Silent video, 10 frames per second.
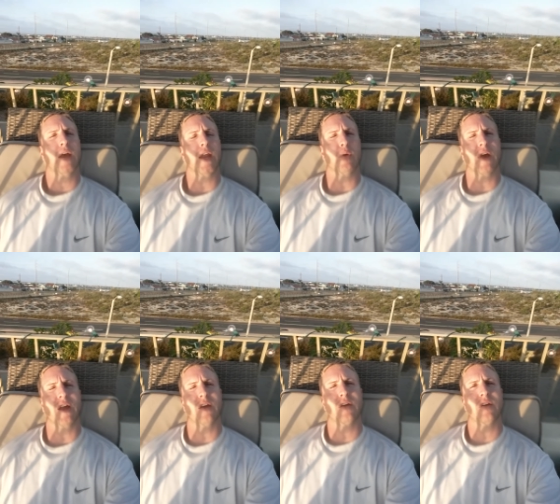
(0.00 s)

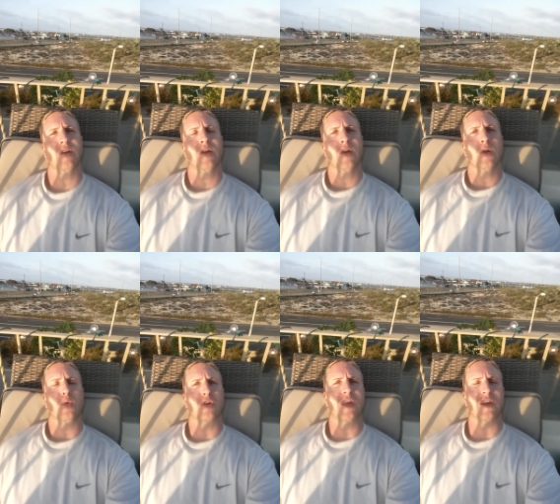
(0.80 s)
Anyway,
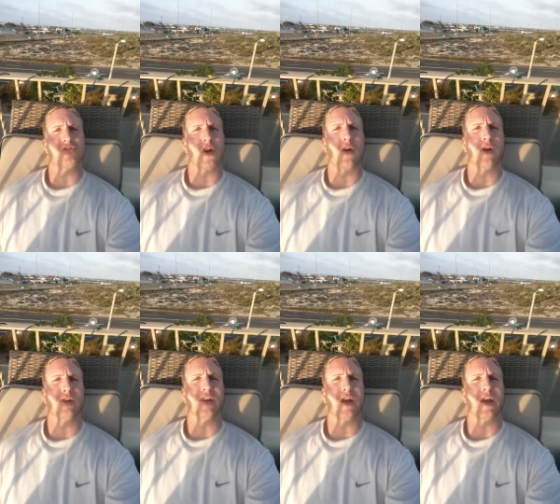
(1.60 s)
we'll catch y'all on